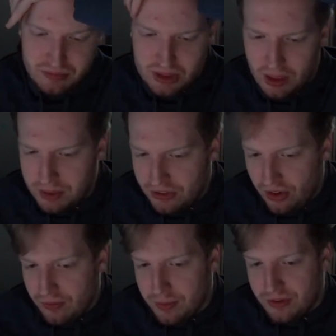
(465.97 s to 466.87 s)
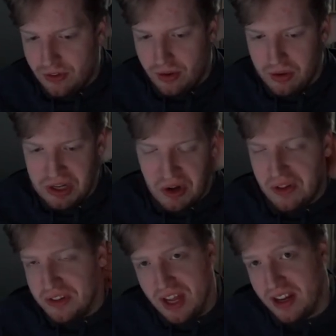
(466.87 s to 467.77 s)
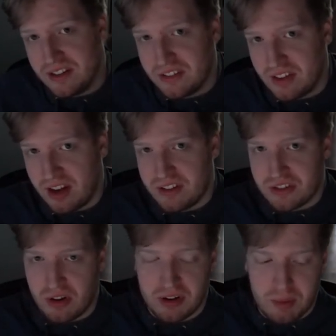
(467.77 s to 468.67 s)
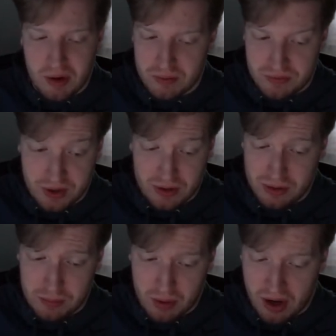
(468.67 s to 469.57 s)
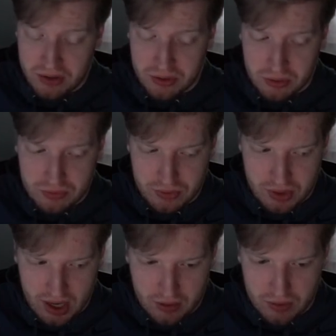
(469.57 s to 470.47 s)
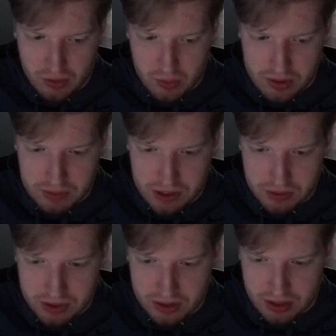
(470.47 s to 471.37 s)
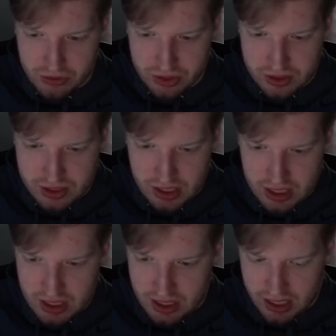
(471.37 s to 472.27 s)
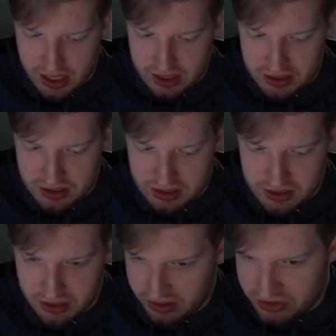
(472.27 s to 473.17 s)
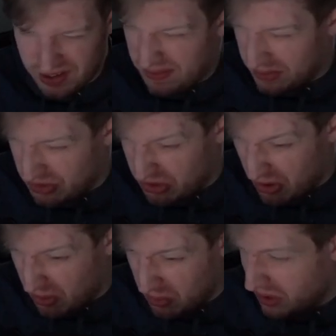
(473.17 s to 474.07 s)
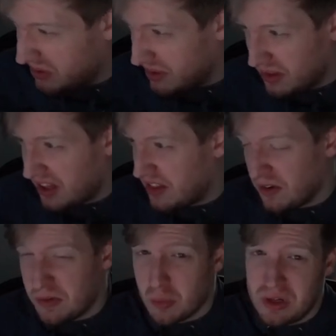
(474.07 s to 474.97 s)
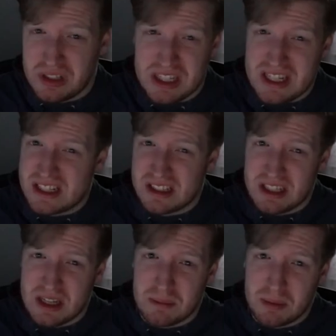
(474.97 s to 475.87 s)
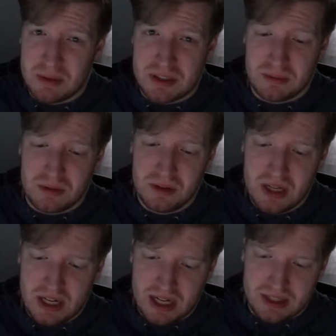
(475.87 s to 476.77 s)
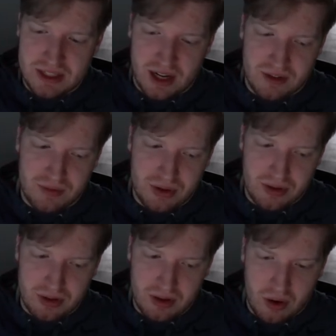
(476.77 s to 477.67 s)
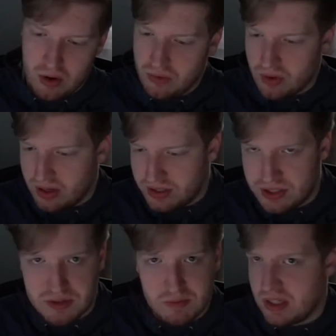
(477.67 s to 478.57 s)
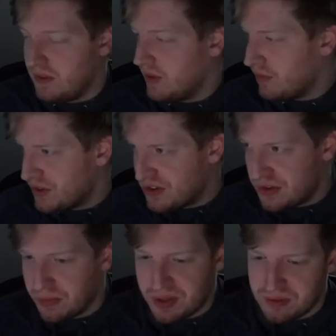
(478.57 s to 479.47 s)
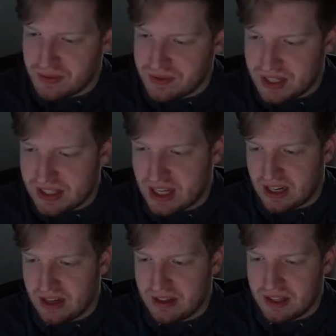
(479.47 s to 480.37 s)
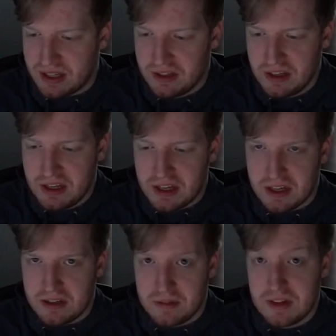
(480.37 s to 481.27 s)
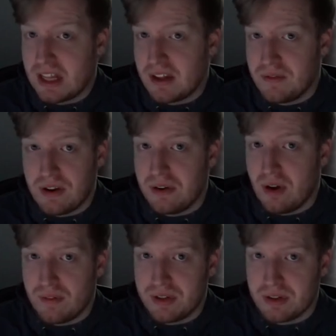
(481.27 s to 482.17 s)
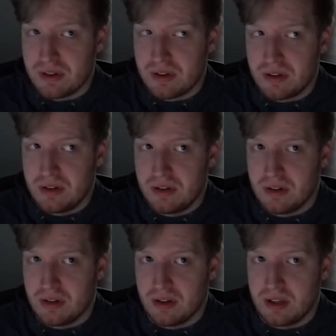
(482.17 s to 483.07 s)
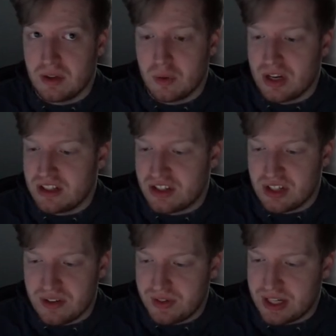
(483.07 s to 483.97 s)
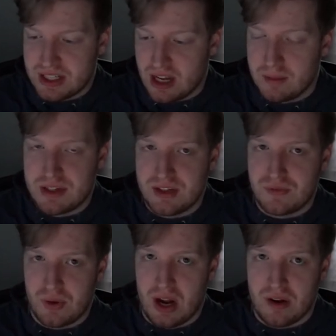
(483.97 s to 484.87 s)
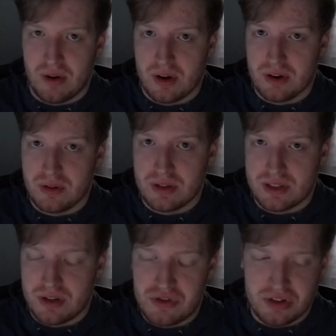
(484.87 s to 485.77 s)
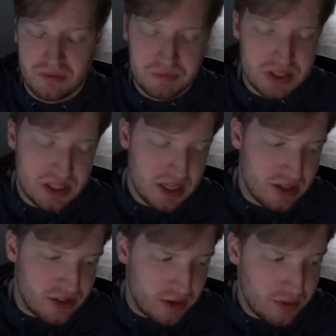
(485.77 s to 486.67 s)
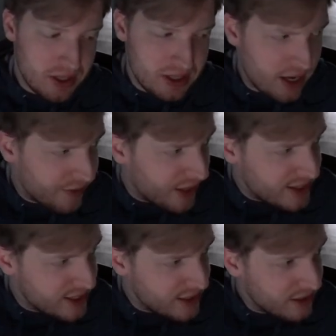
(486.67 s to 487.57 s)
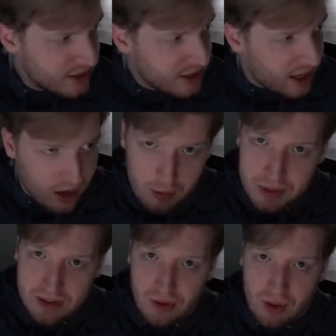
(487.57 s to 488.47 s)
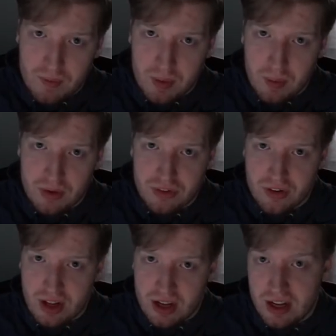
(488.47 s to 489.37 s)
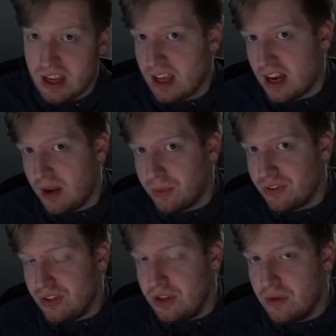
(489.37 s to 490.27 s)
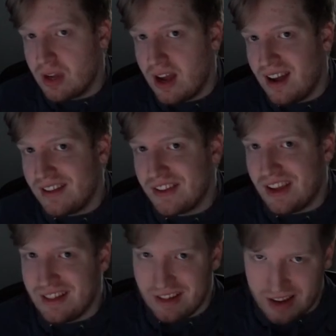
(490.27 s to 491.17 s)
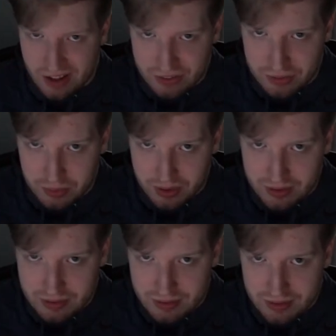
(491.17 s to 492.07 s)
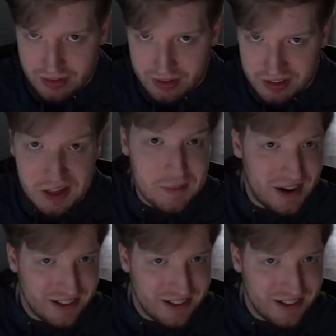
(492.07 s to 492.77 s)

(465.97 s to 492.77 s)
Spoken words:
I mean, aside from this, though, all the tactics that I just talked about are fairly practical for how you're going to be doing the dungeons. And, like, aside from the cigar one, like, they're really easily implementable inside of your own runs, even if you're just doing weekly 15s, that of thing. And they can very often create significant time saves for how you're going to do this dungeon. So, yeah, that's it. I hope you guys all have a great rest of your day, and I will see you guys in the next one. Goodbye.